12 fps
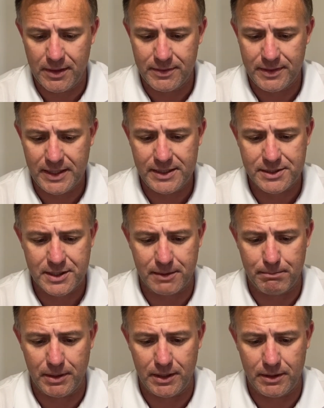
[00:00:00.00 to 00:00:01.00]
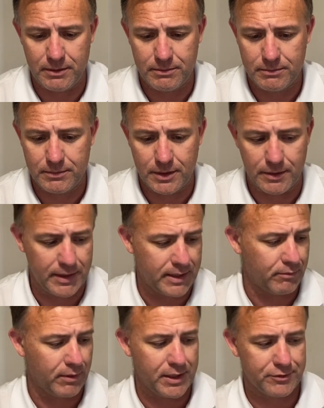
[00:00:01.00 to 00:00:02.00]
These can be, they
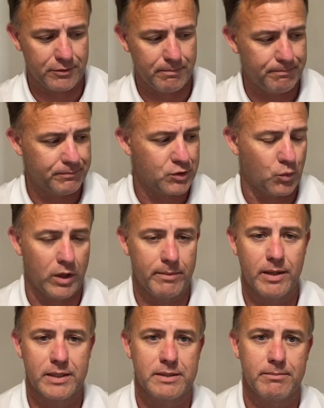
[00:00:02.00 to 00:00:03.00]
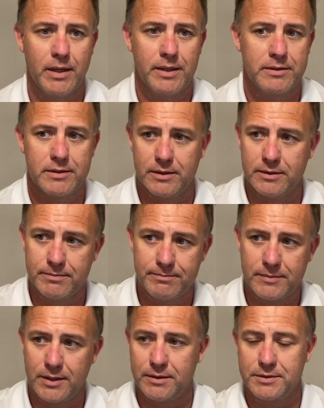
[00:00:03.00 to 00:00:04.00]
can range from $20 a month
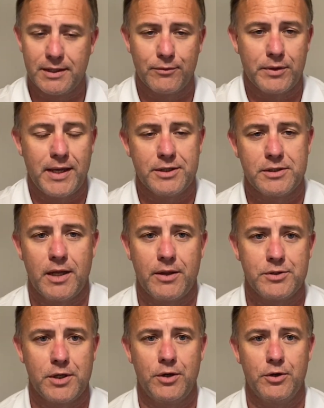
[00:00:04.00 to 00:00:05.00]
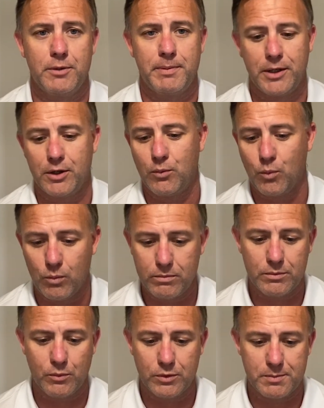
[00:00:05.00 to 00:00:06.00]
to, several $1,000s a year, depending
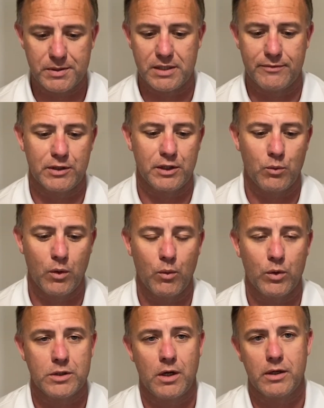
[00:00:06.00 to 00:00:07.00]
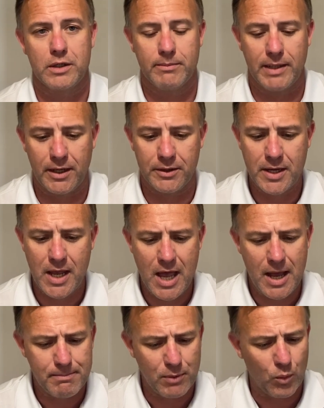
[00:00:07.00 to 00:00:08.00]
on specifically what we're talking about.
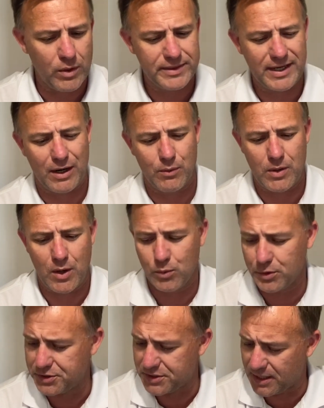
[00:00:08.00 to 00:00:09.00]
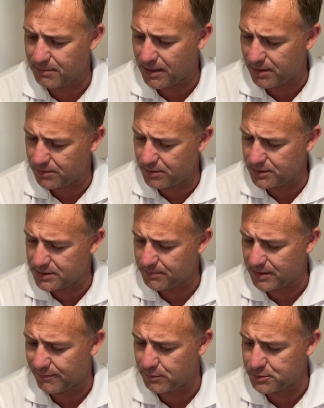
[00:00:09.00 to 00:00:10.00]
But one thing I will say,
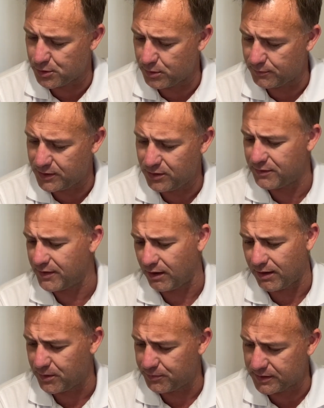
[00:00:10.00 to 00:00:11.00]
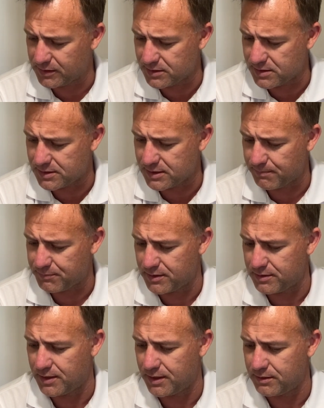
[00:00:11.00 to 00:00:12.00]
something I've observed here and there, I don't think this is
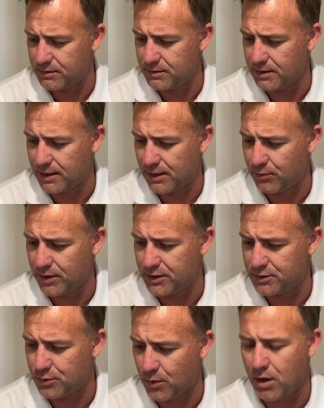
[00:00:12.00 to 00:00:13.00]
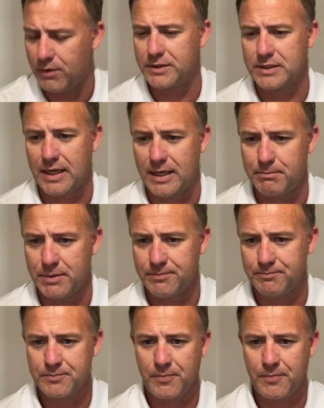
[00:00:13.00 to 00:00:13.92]
something that I run into all the time, but